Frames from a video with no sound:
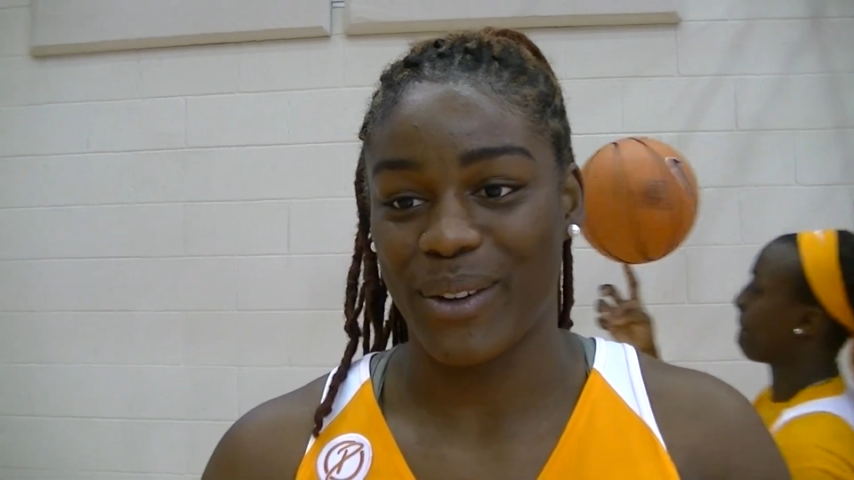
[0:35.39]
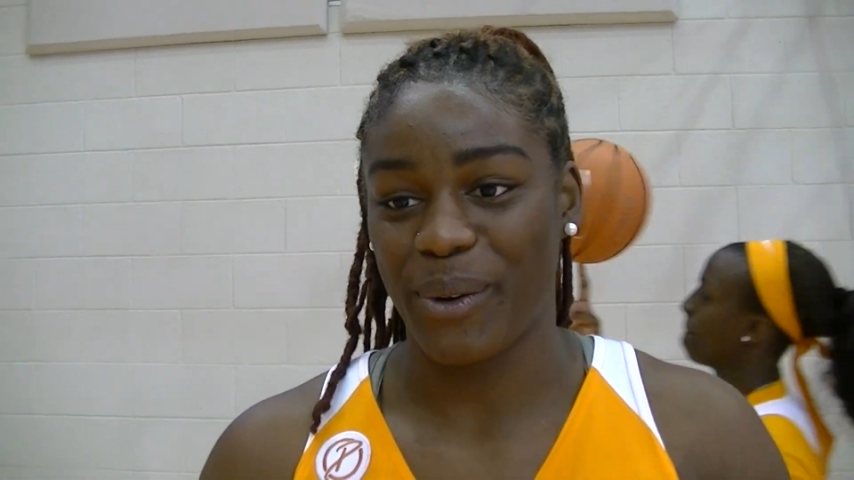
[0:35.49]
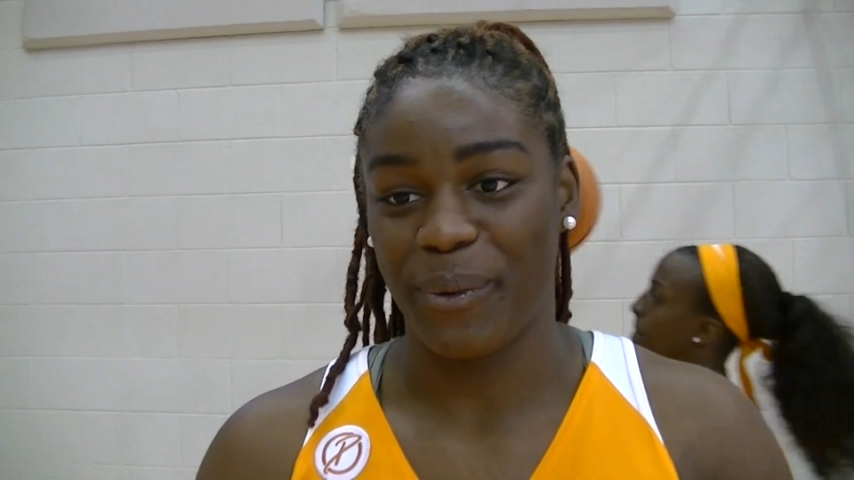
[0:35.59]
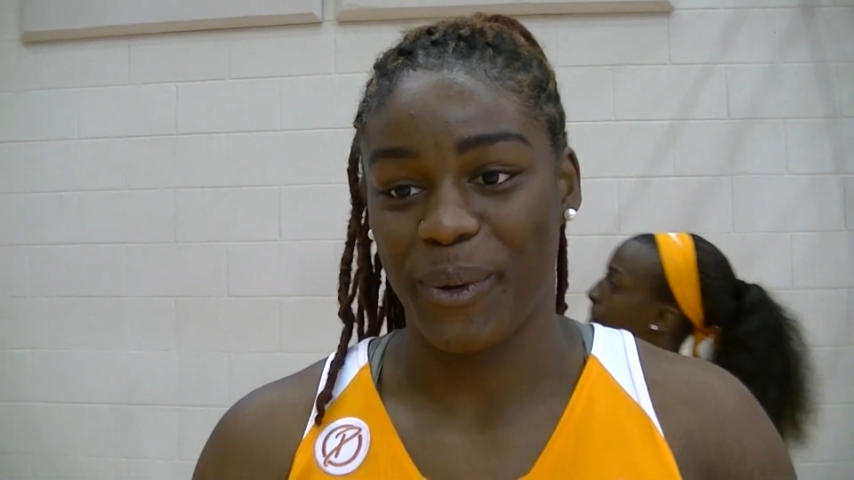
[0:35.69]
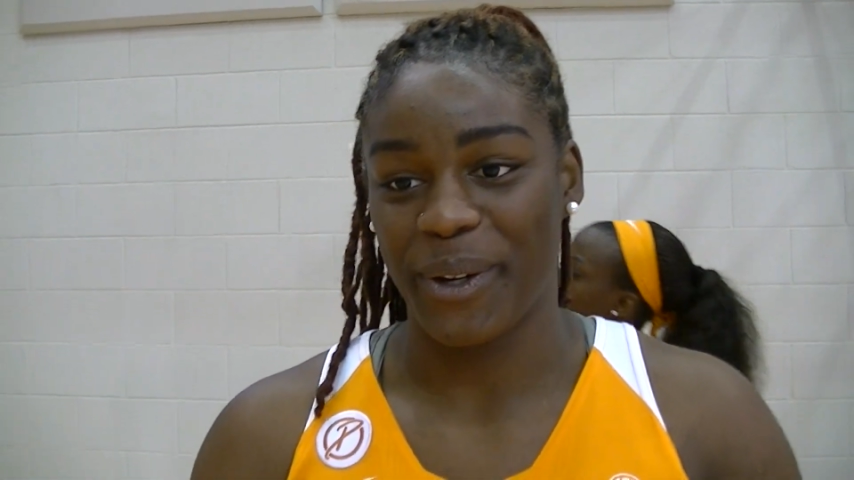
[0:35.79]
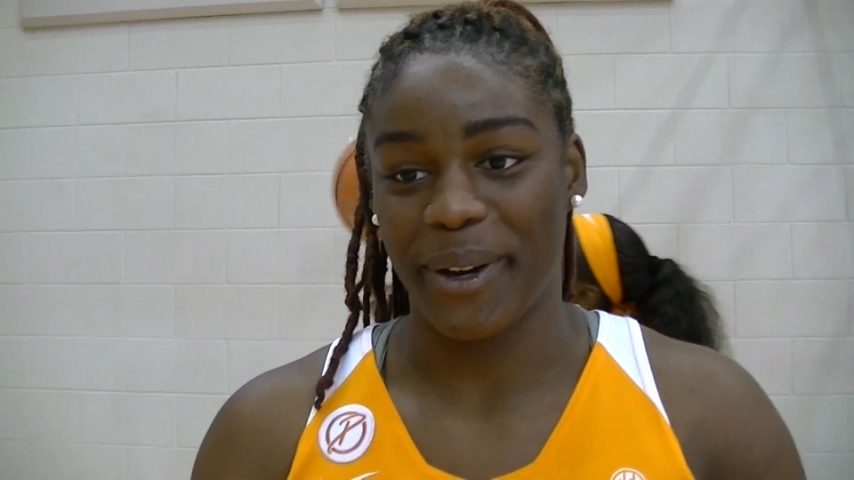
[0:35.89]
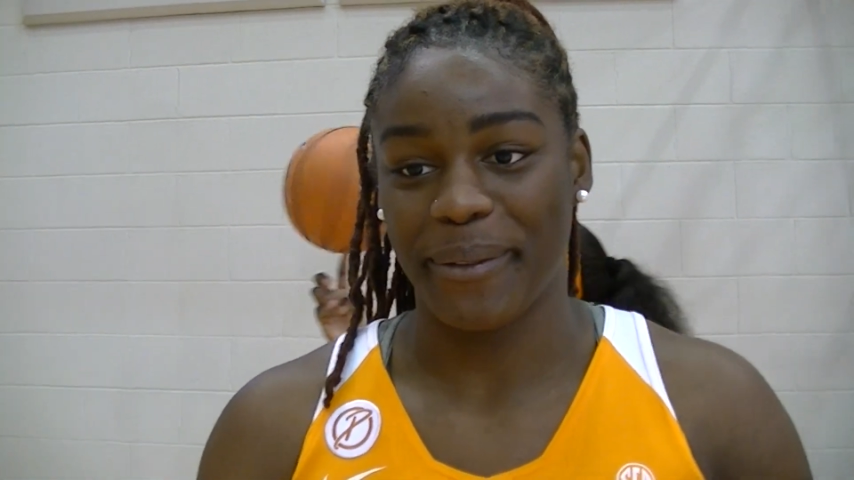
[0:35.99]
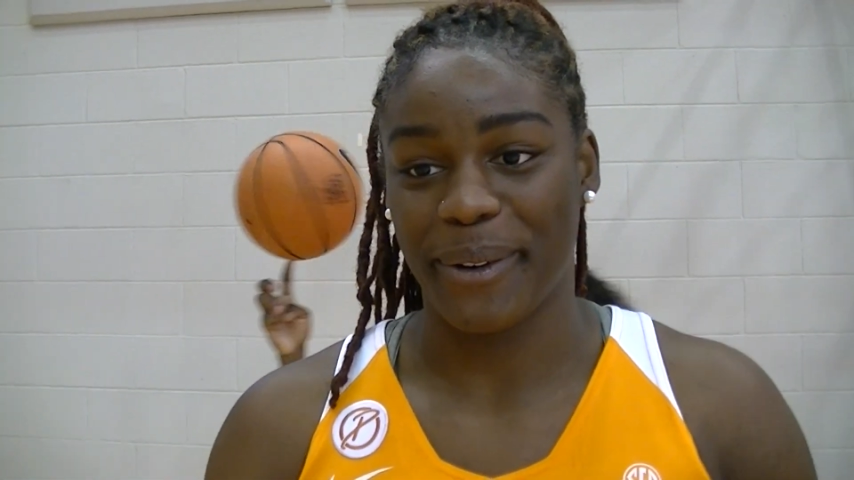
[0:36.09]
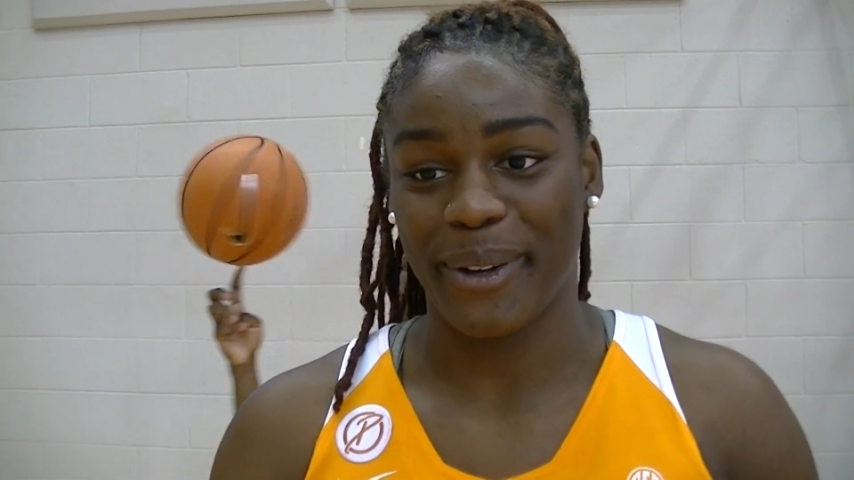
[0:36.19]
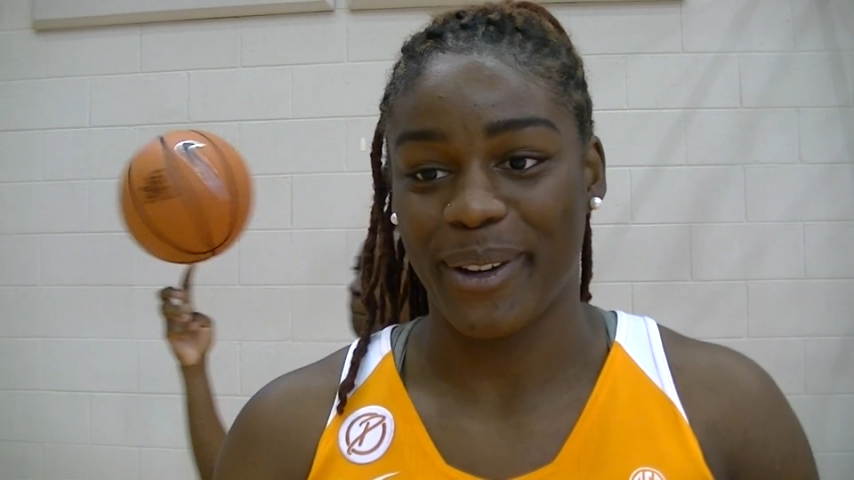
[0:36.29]
or falling
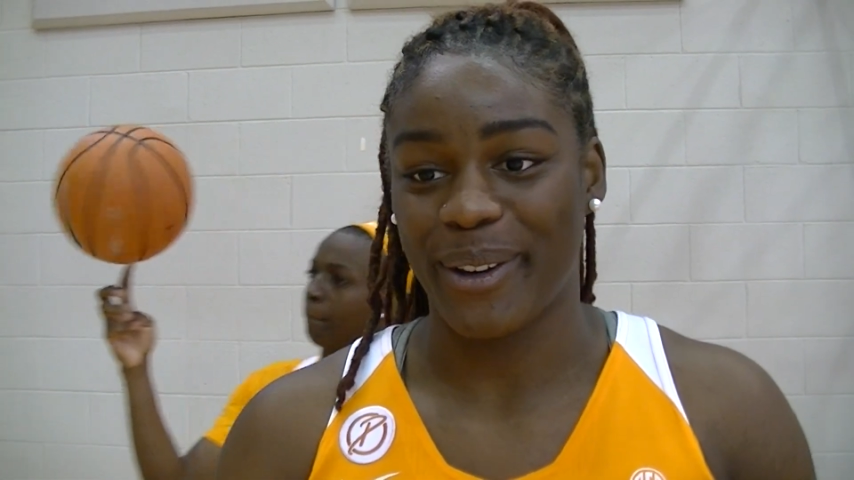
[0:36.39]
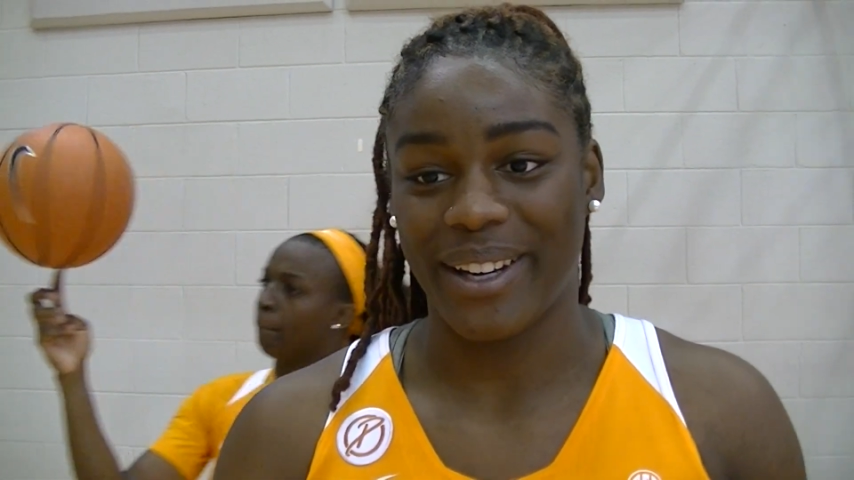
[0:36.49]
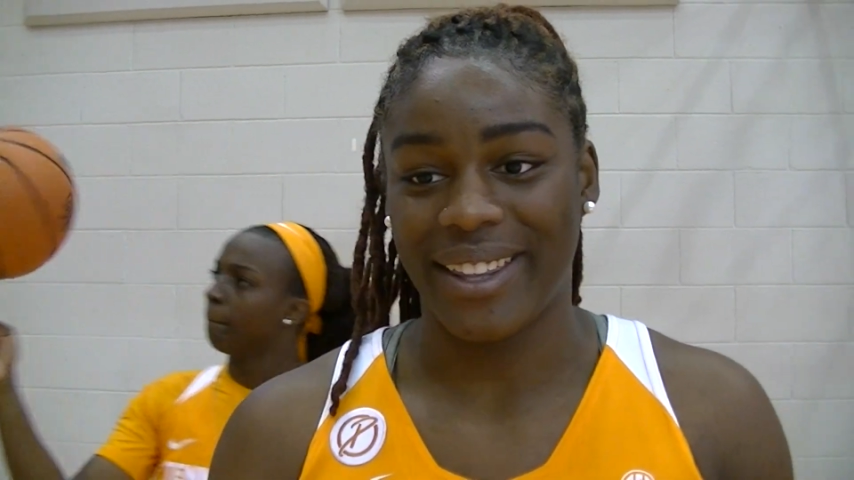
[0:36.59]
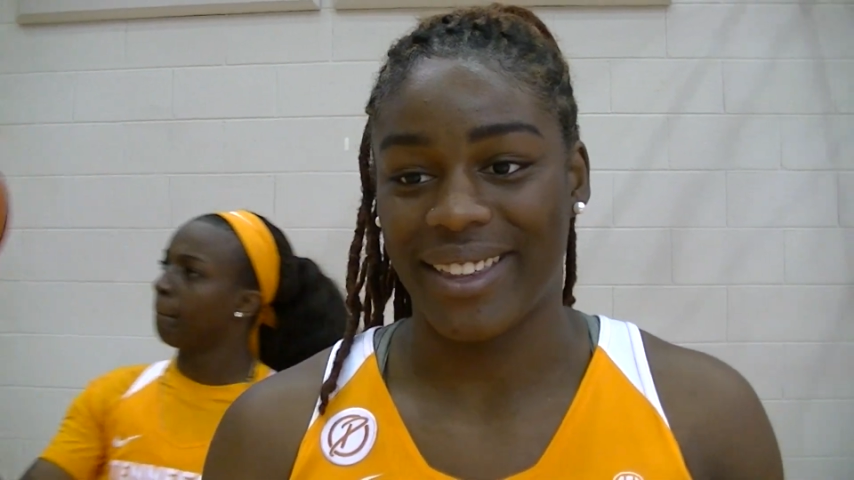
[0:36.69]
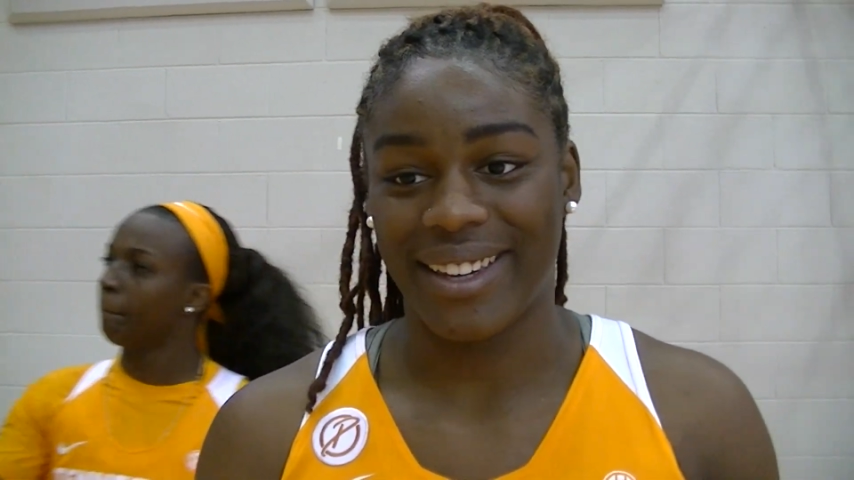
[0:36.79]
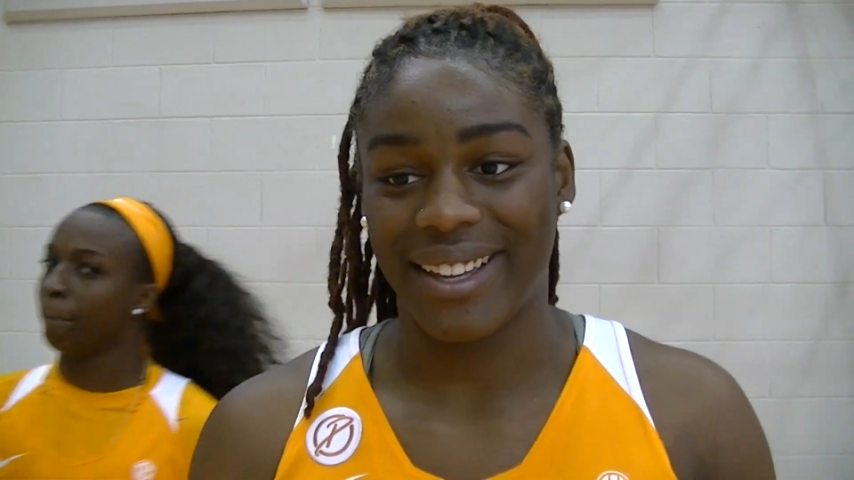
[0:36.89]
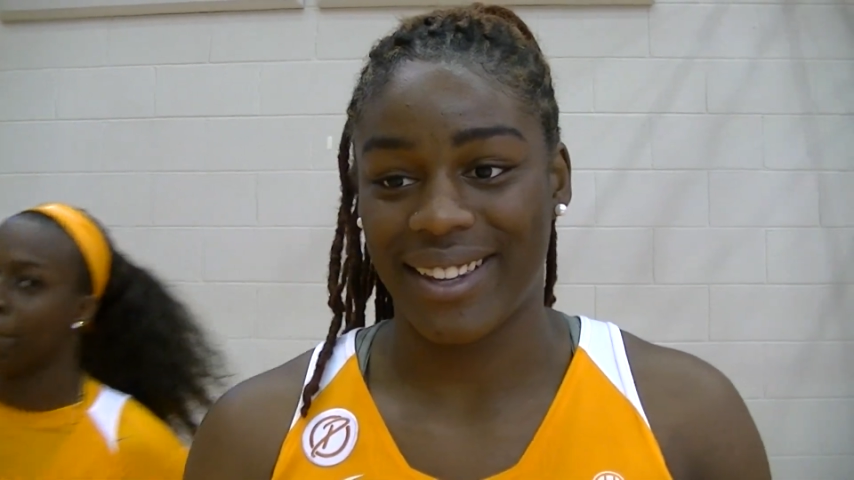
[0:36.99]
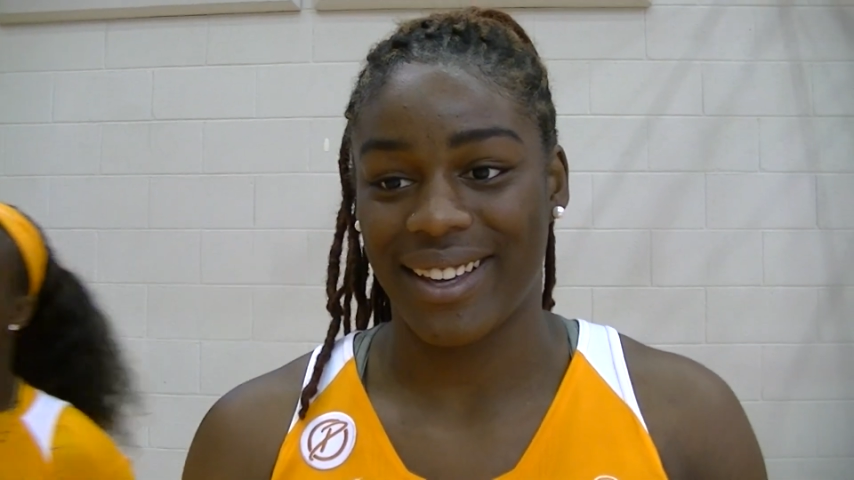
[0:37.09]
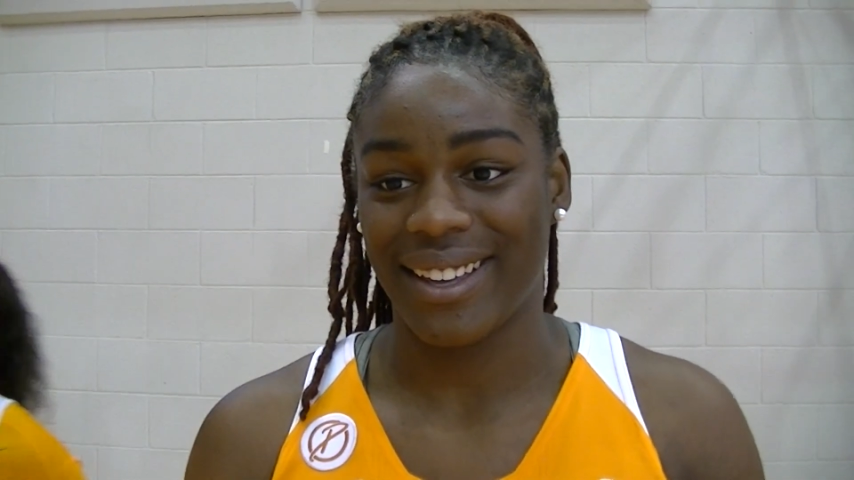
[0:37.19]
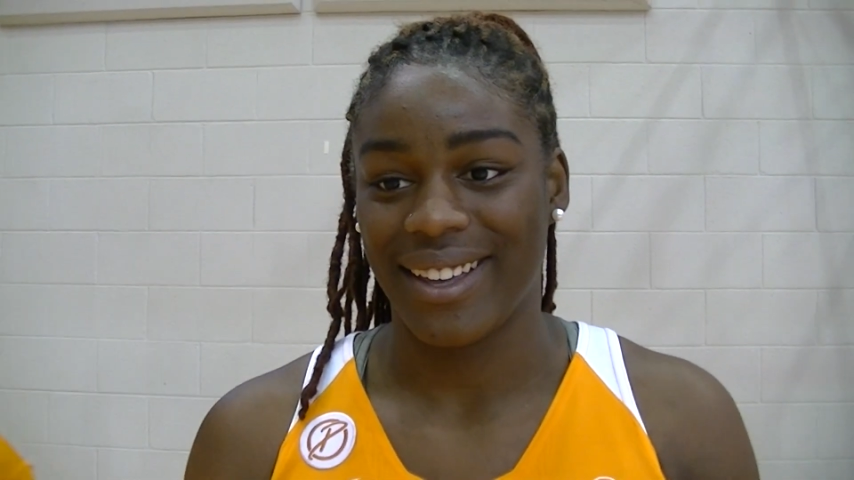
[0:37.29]
over or anything like that.